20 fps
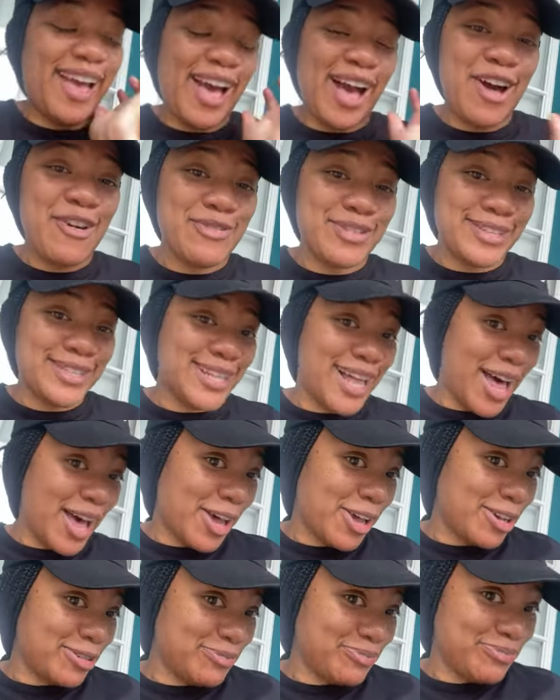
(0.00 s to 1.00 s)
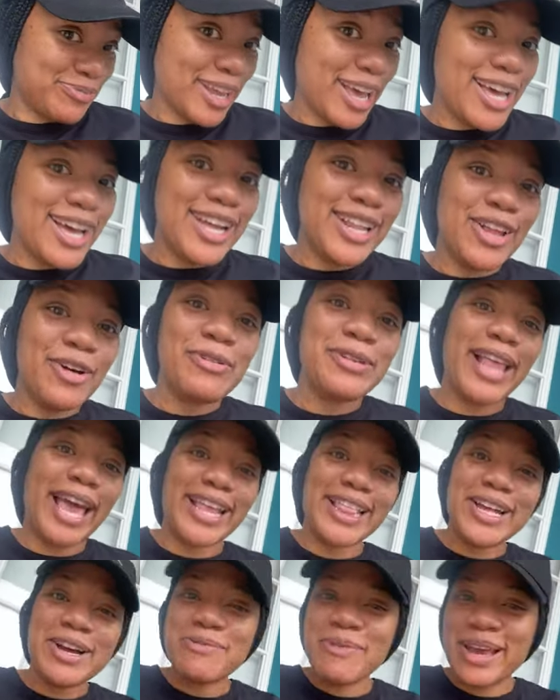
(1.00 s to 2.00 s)
I was like, look,
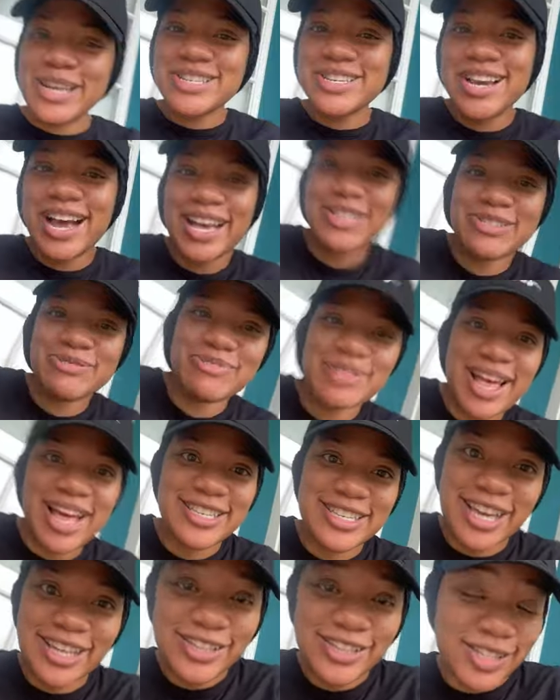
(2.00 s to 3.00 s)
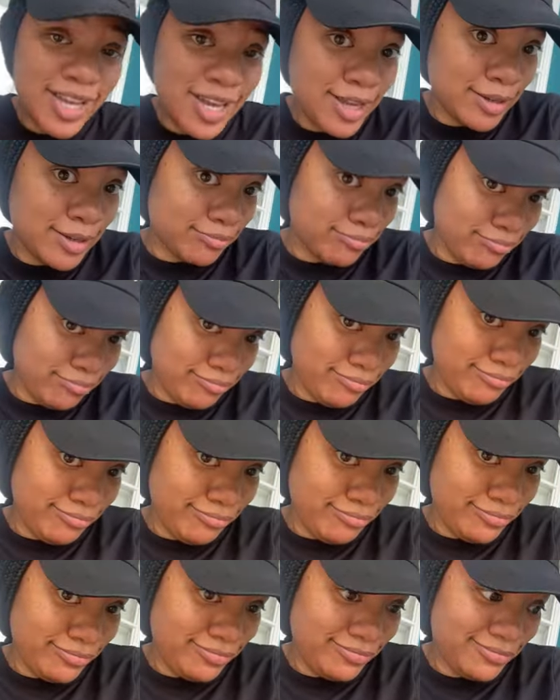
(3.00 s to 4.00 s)
baby, she some slides out there.
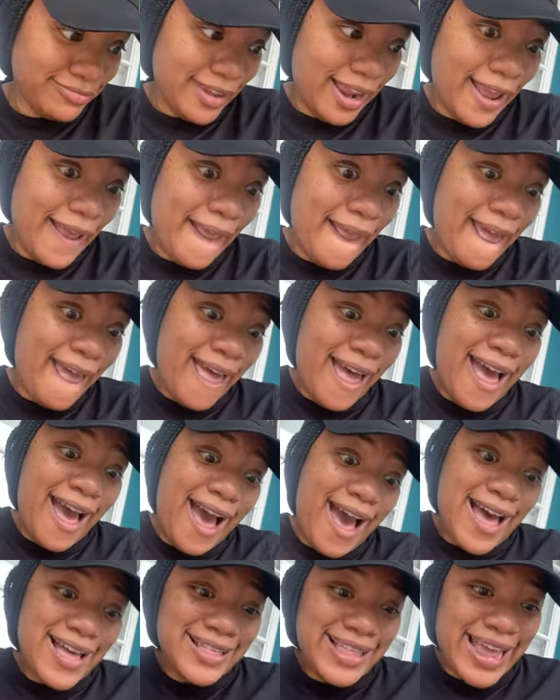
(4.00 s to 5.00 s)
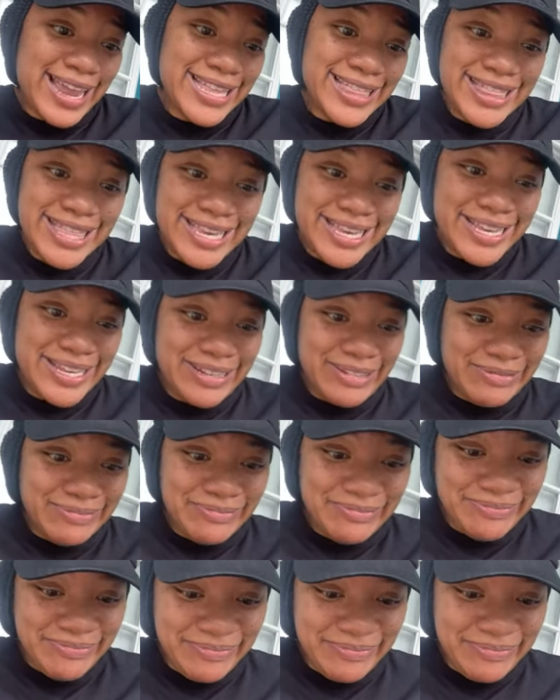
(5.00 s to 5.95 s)
I like them.